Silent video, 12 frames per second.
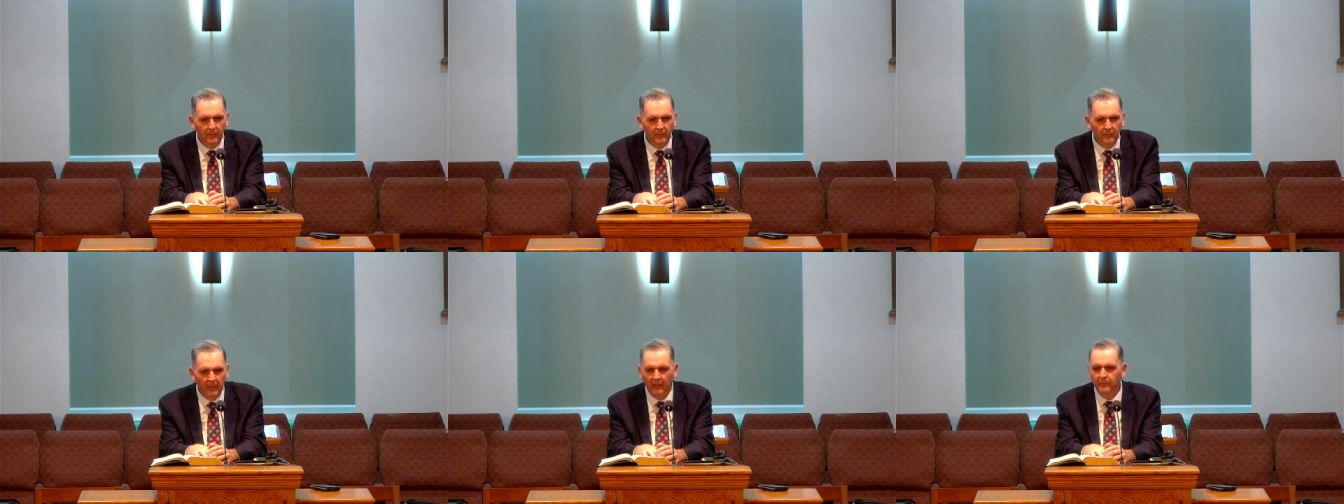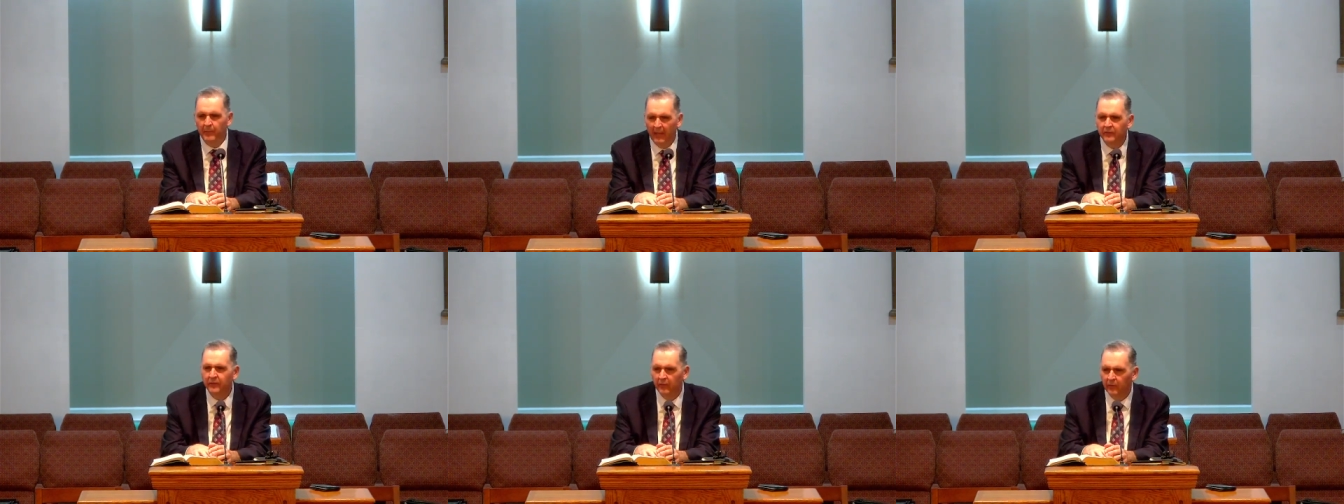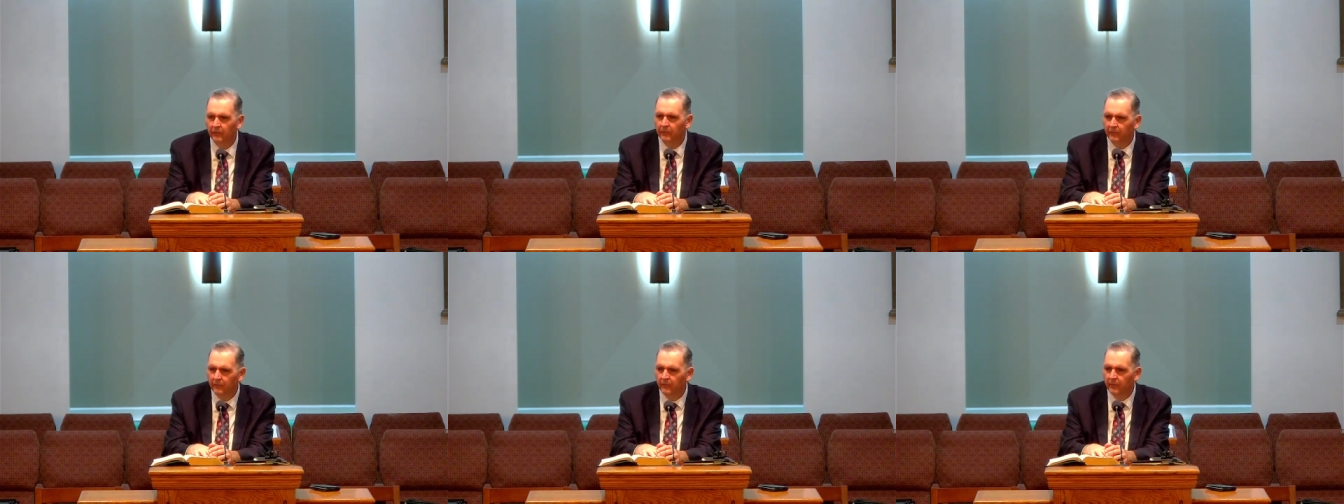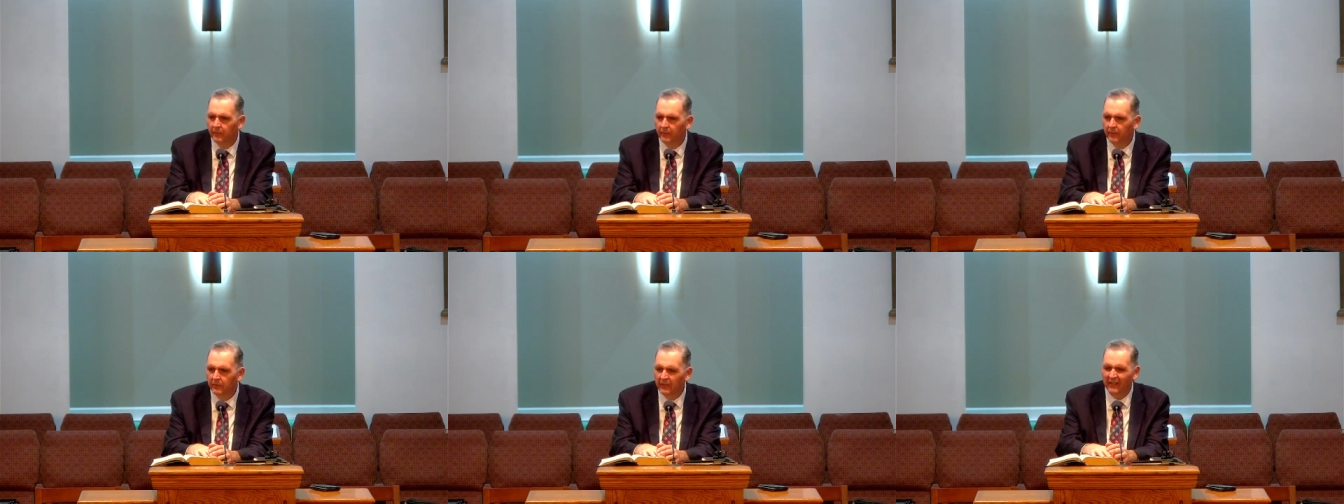But I beg you
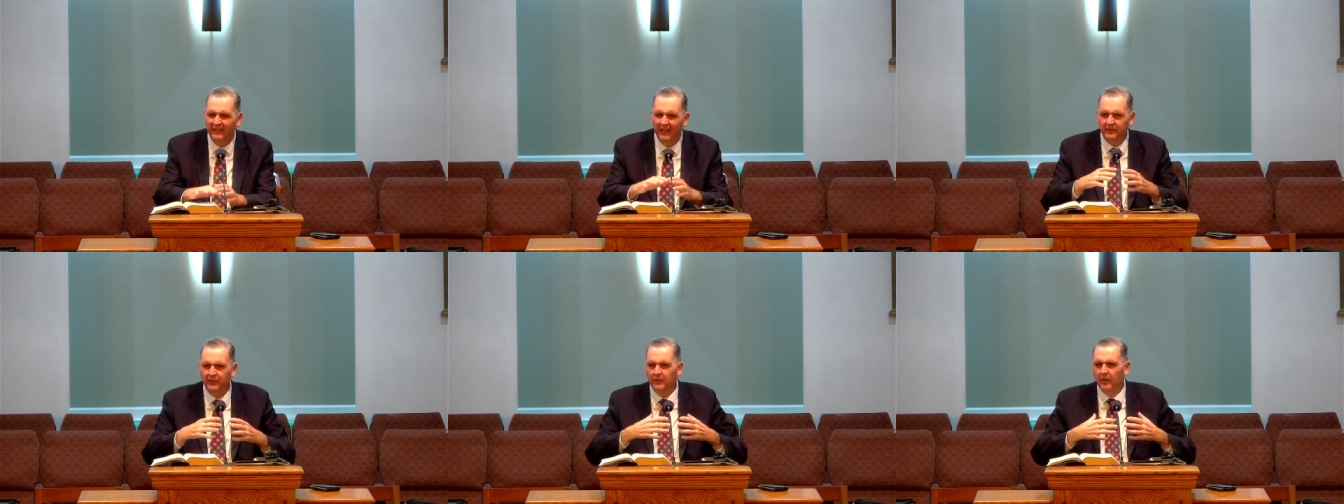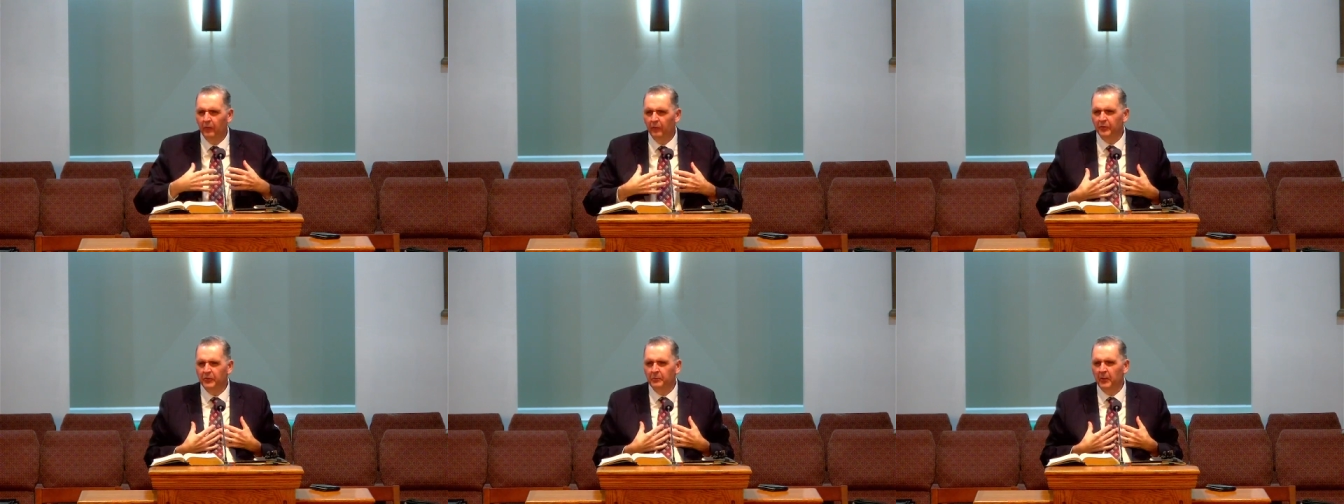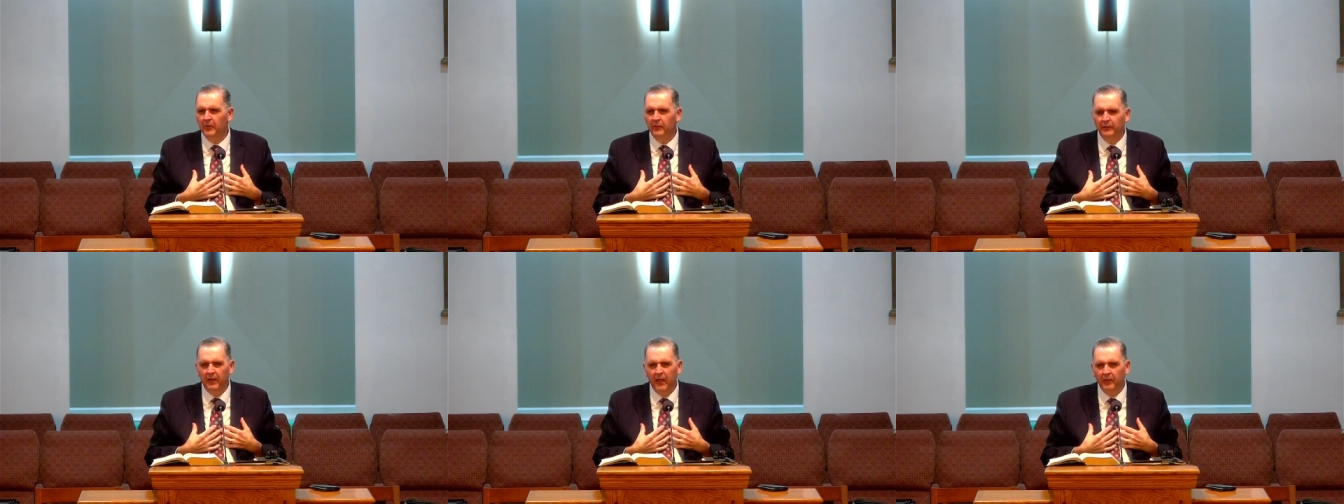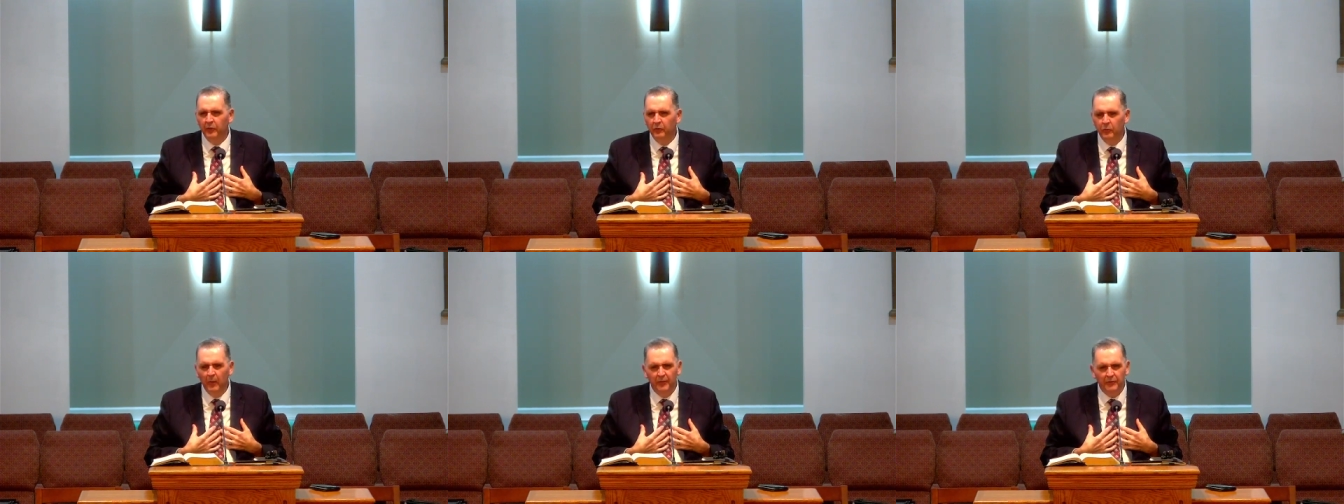to get to know the Spirit of God who
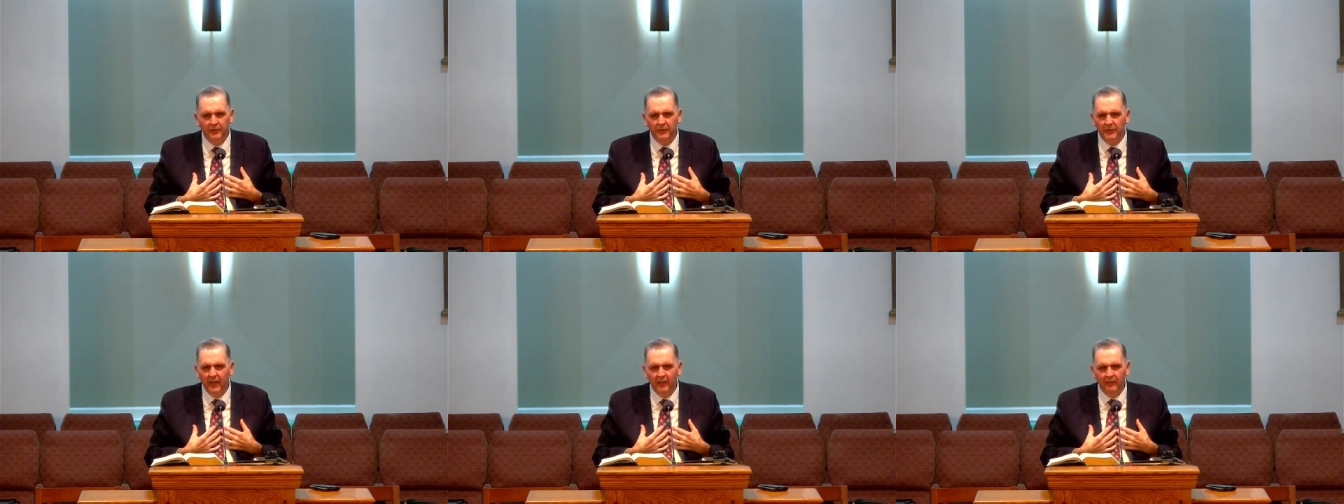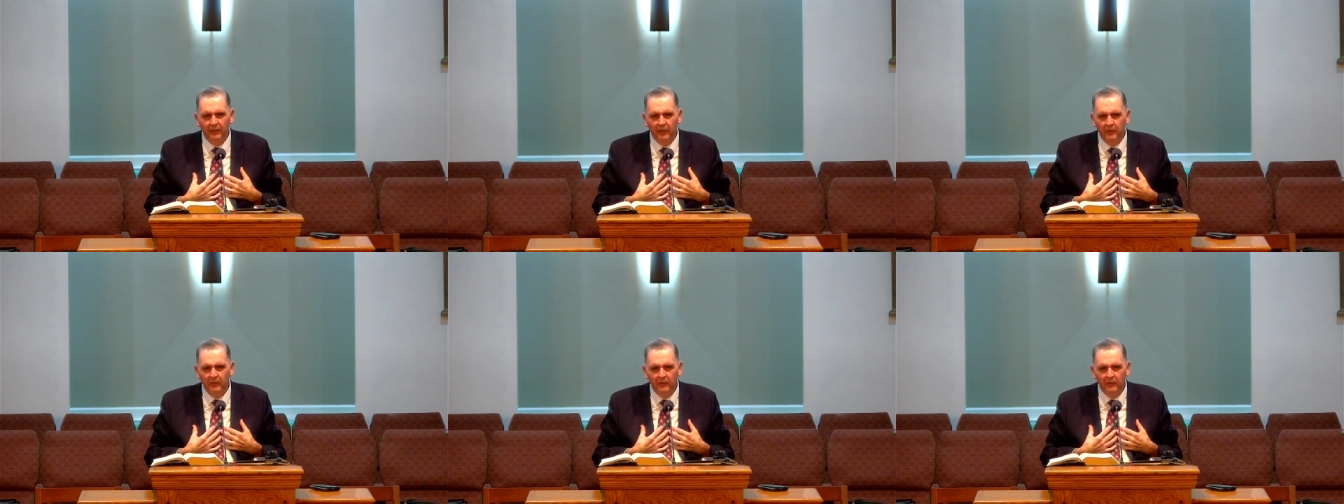dwells inside of you.